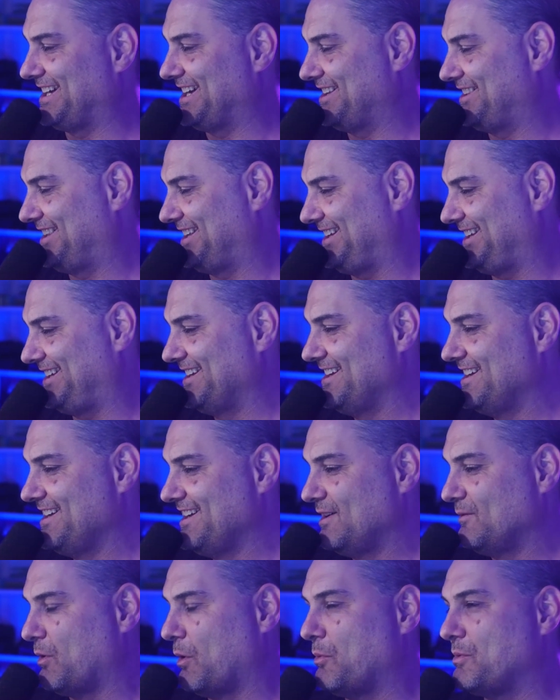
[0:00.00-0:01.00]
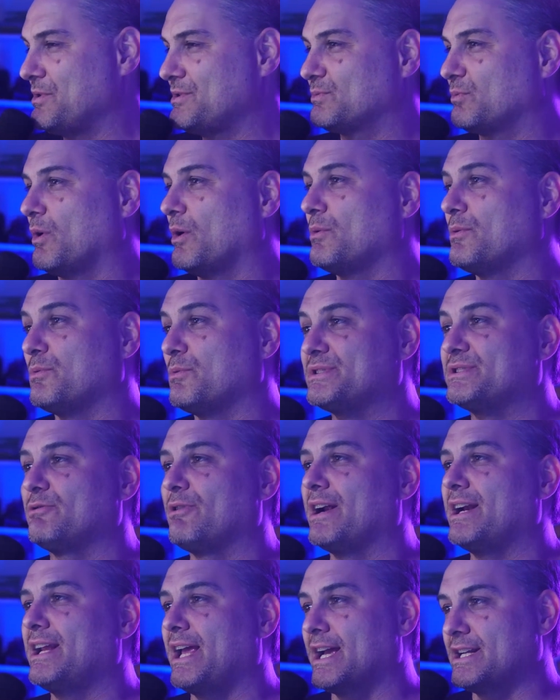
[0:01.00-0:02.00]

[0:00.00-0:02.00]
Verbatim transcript: Uh, the what was what was there any